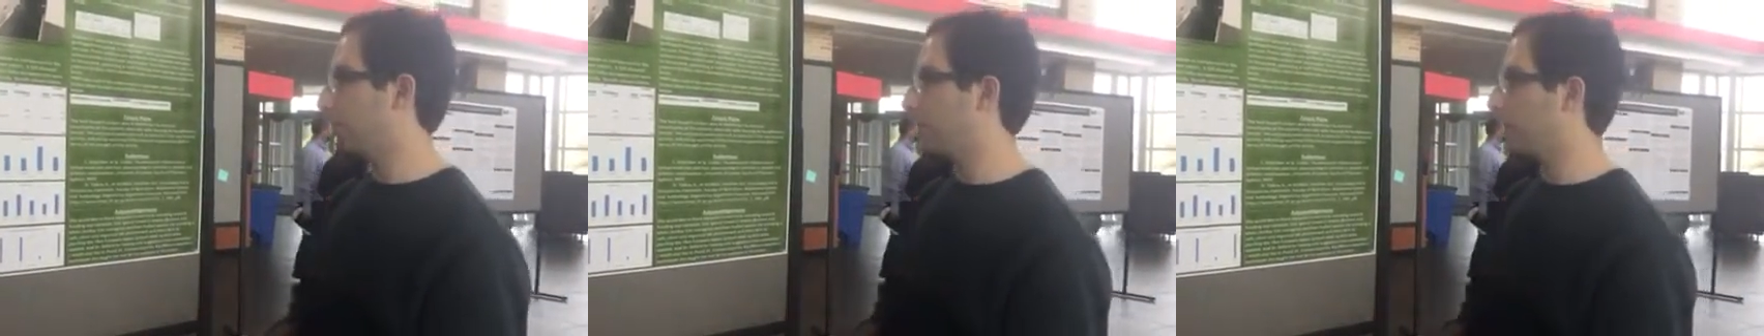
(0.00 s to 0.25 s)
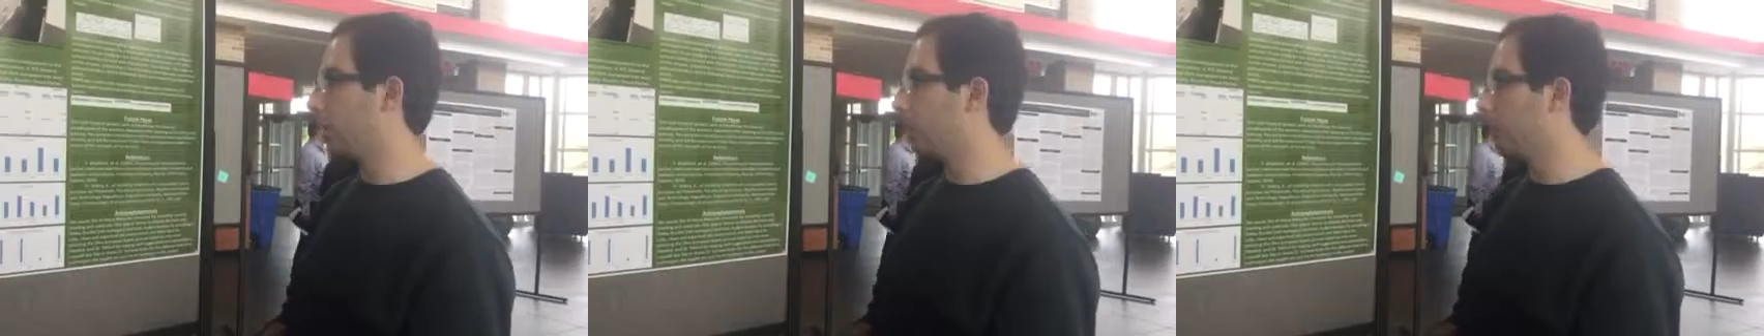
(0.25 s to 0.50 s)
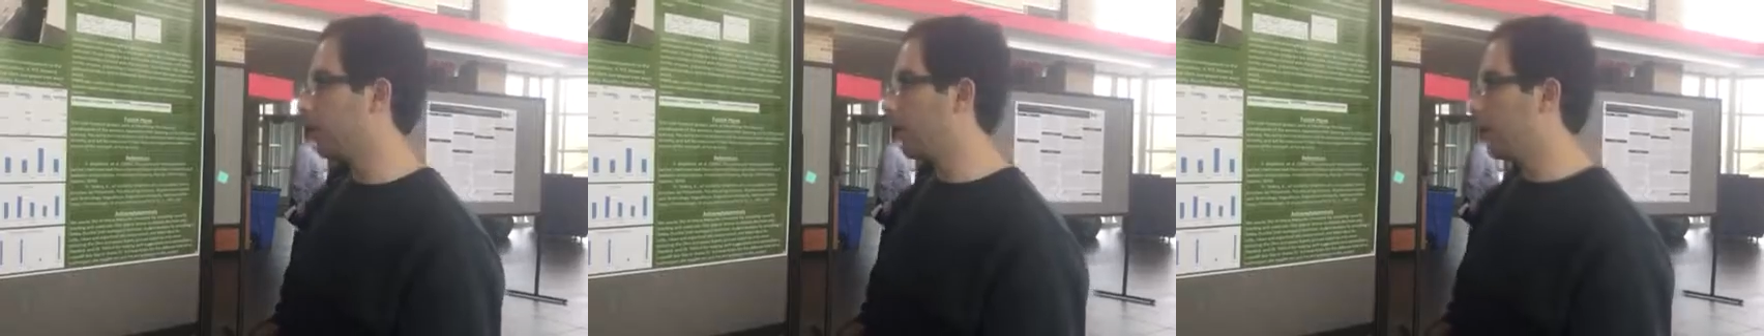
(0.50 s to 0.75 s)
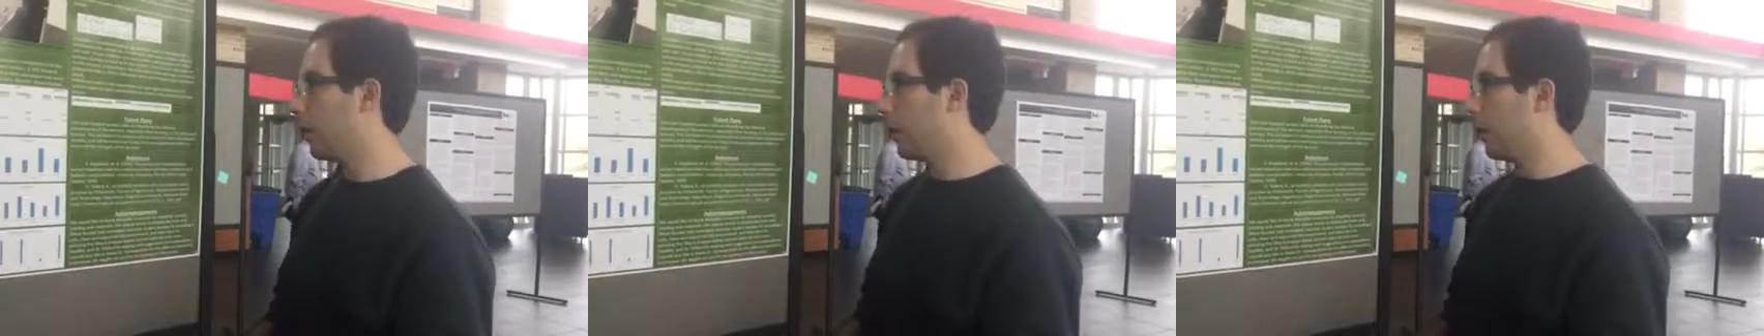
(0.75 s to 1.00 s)
enzyme,
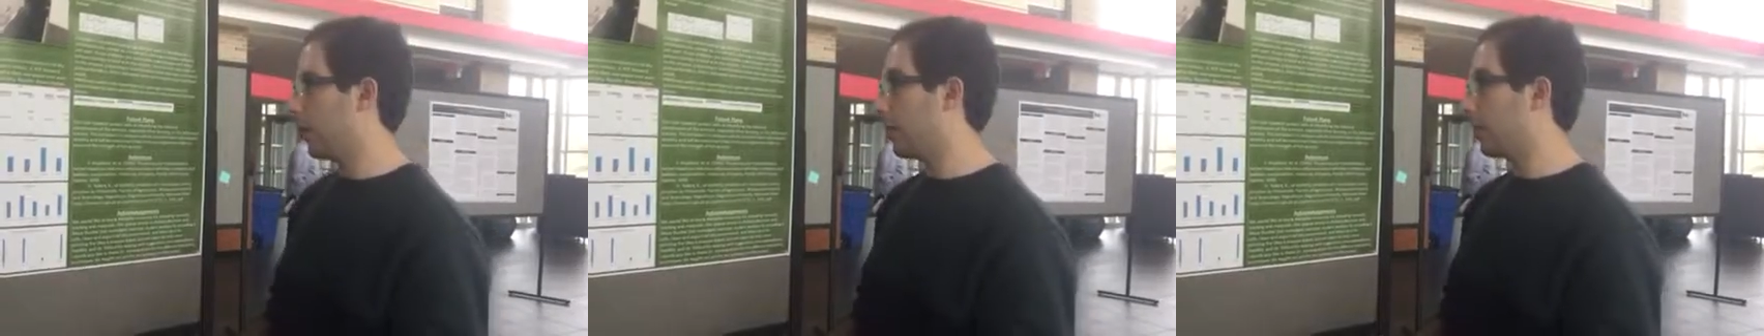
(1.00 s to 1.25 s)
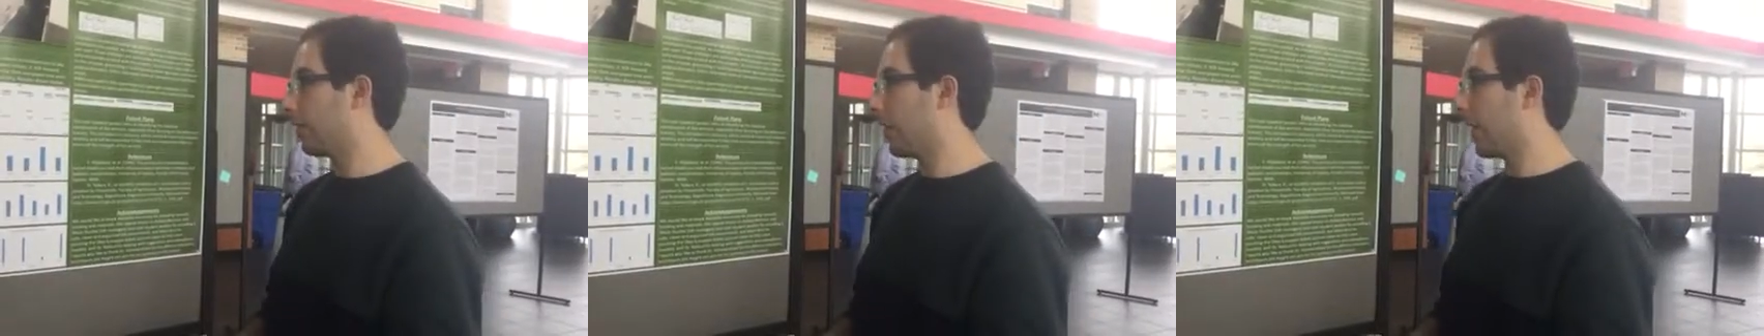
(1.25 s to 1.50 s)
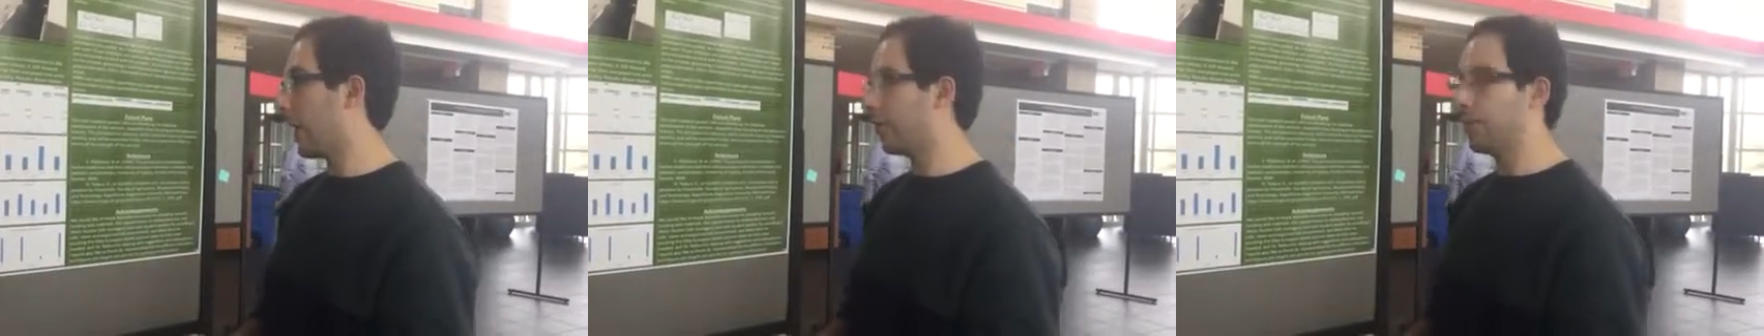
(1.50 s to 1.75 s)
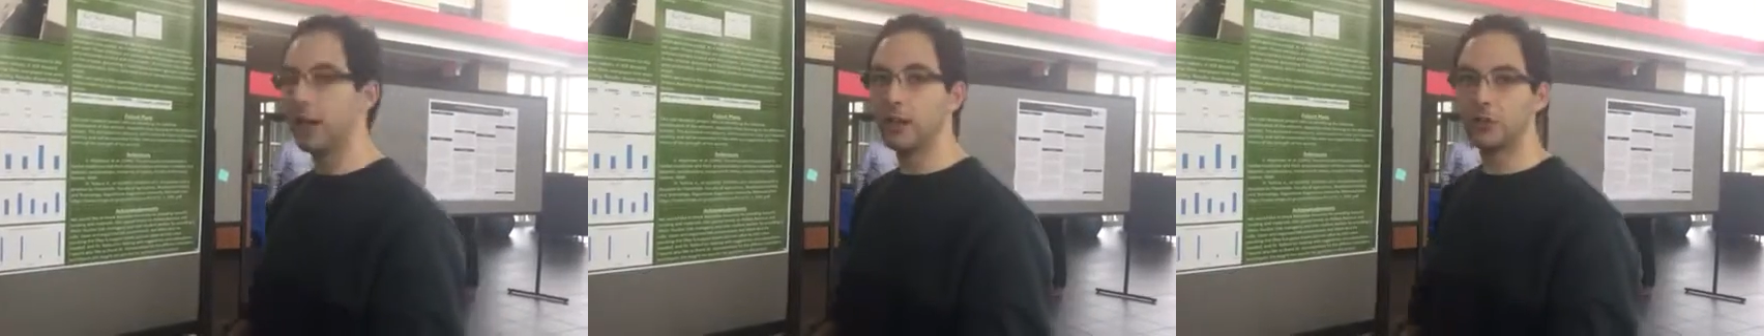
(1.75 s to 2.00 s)
does not
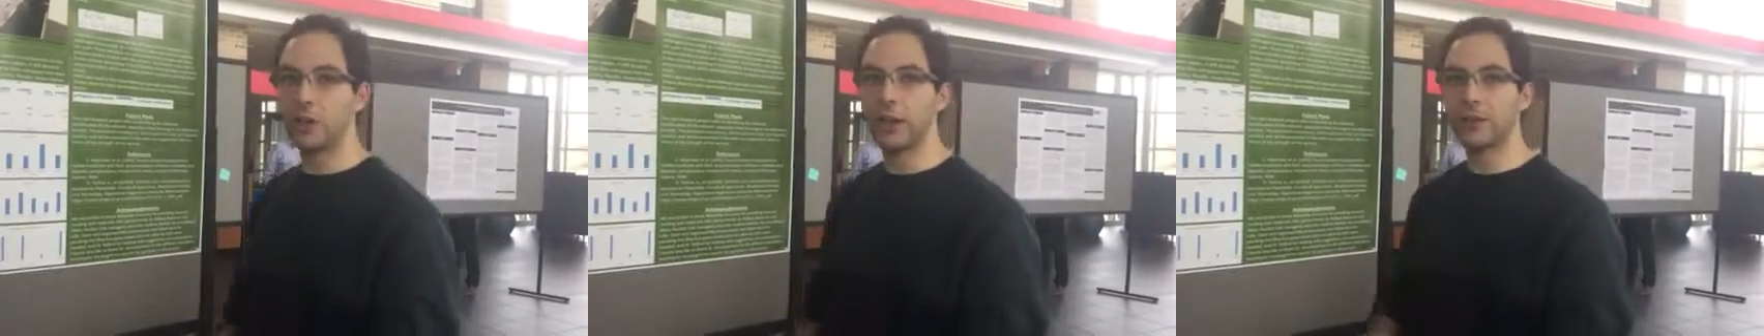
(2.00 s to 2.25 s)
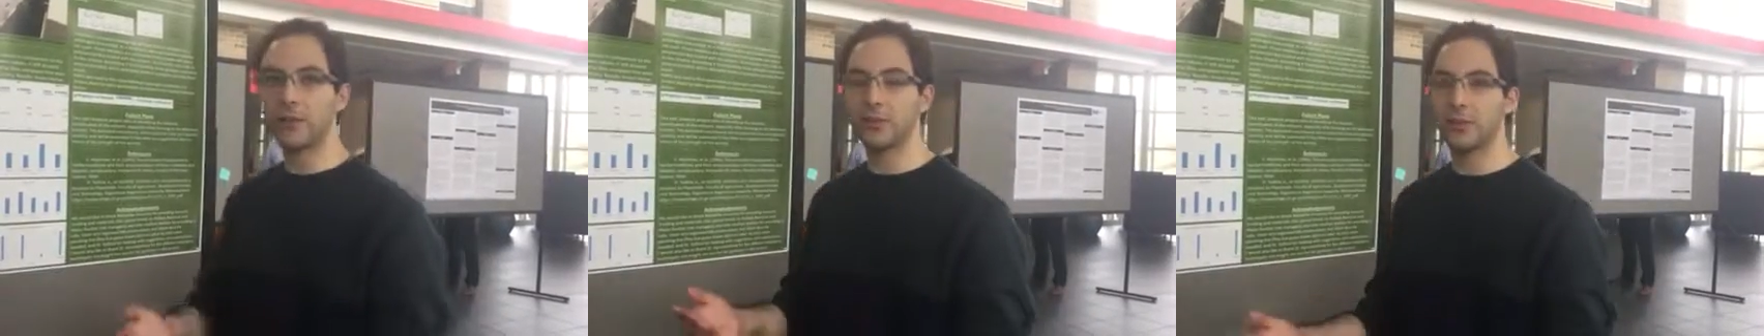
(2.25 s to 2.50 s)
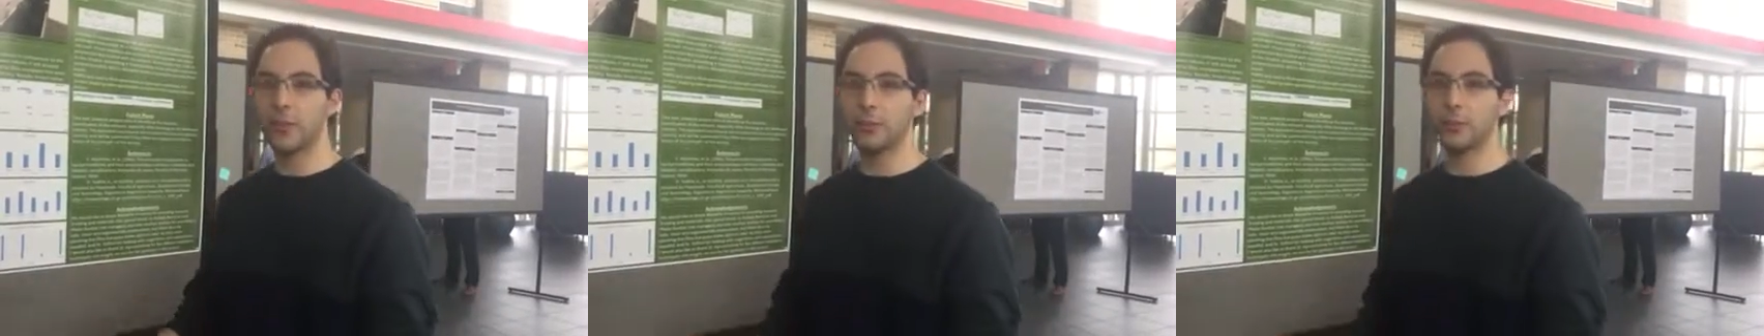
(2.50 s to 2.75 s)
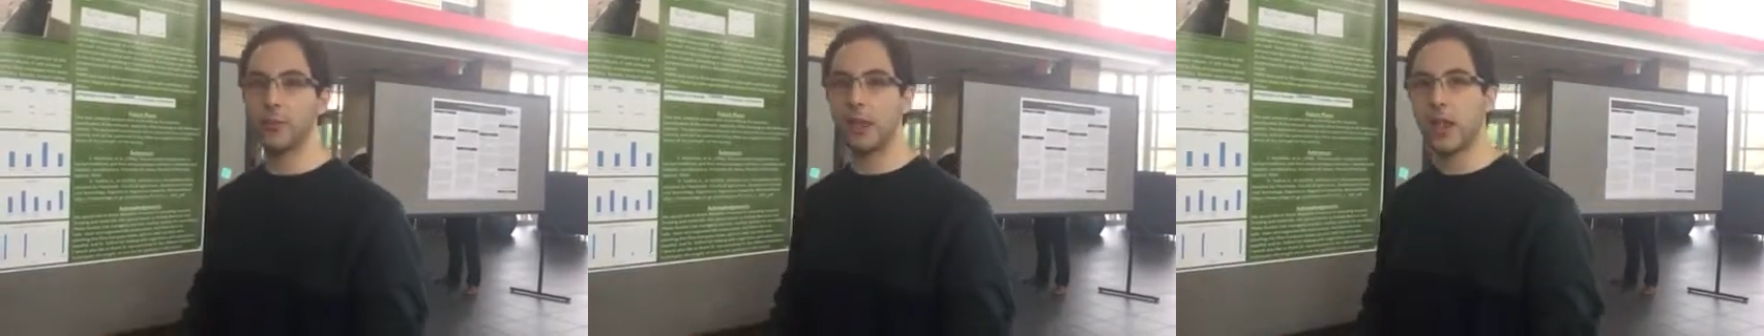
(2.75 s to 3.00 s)
have the extract, and
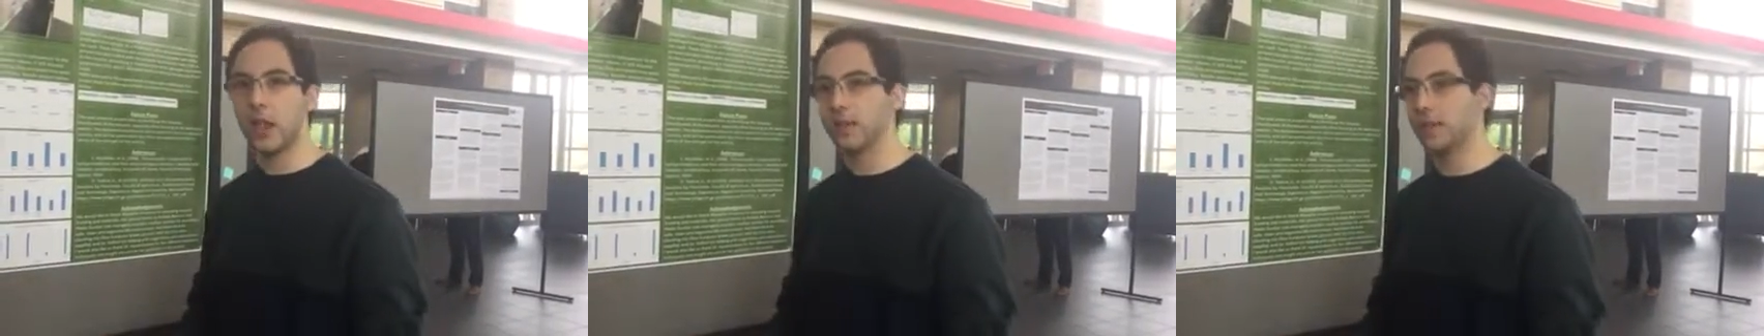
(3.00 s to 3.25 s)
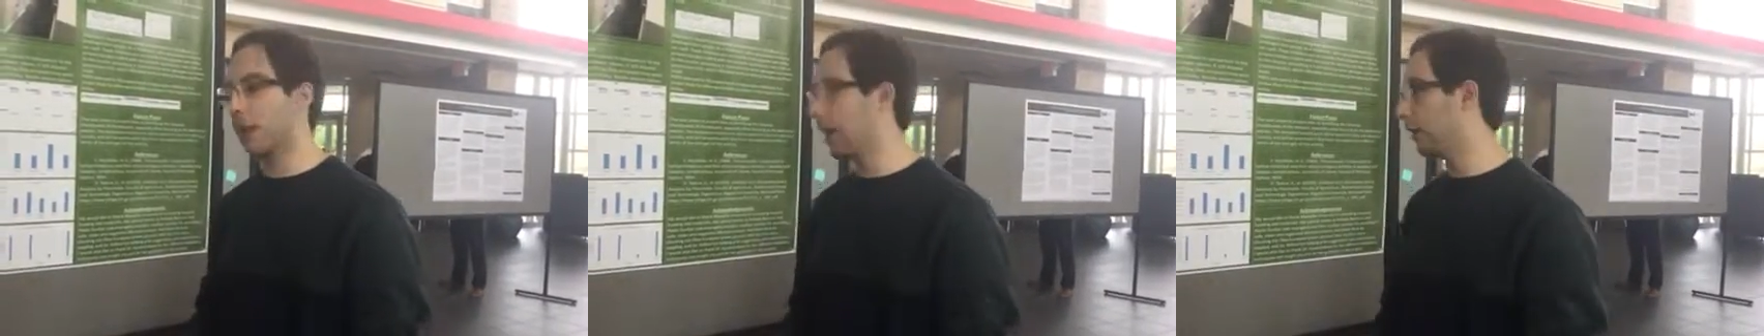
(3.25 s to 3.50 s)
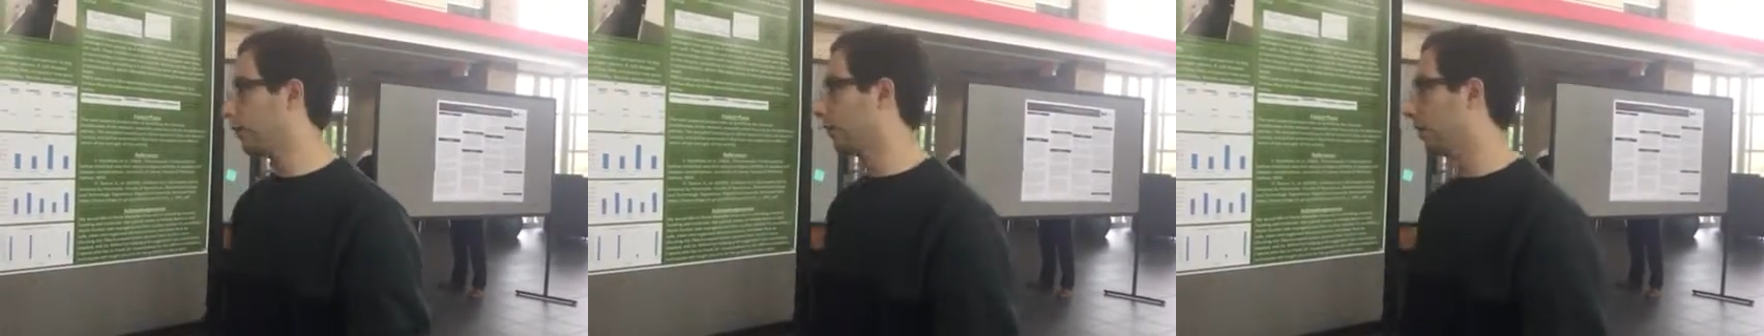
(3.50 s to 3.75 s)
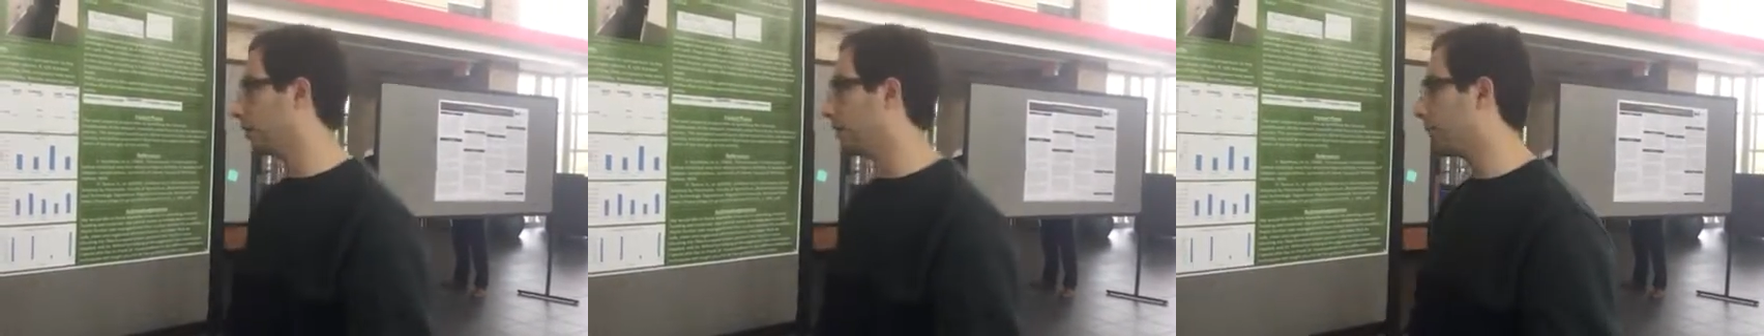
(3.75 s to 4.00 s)
sample B has the
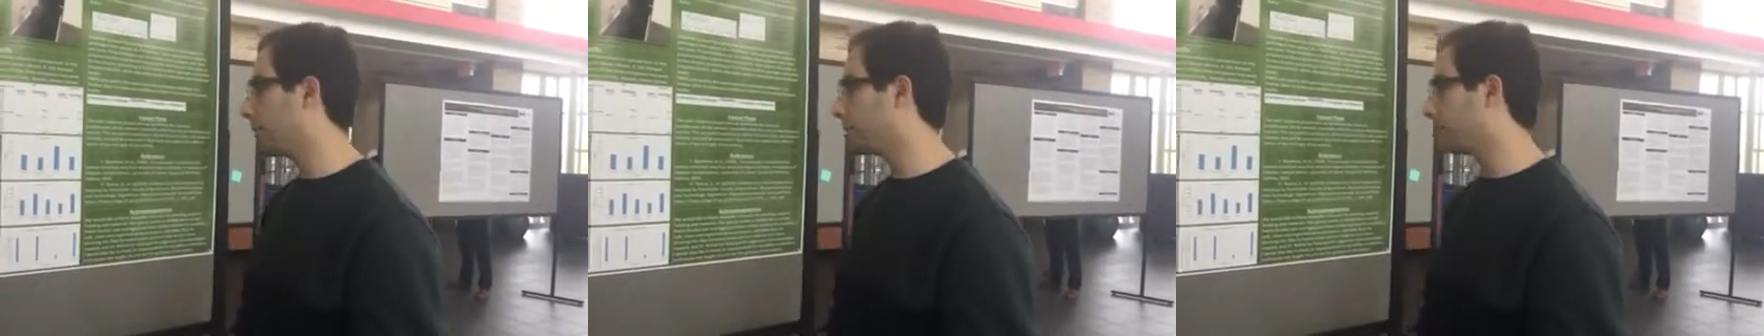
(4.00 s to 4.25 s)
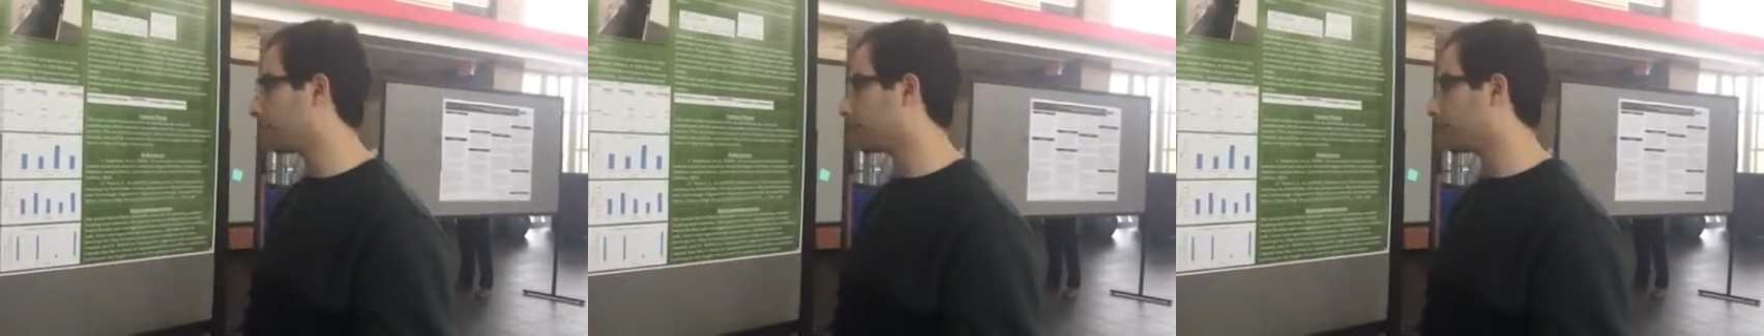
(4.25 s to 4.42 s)
extract.